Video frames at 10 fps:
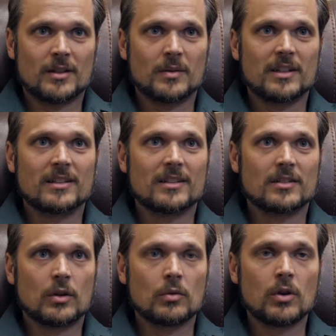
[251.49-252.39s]
that we
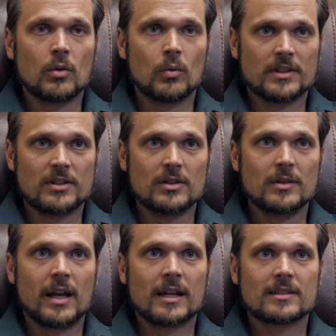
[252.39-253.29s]
don't know what to do
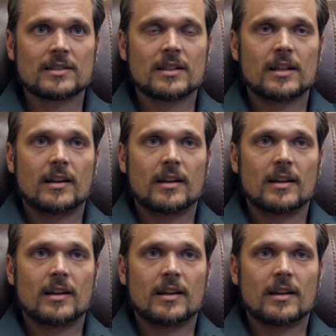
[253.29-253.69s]
next.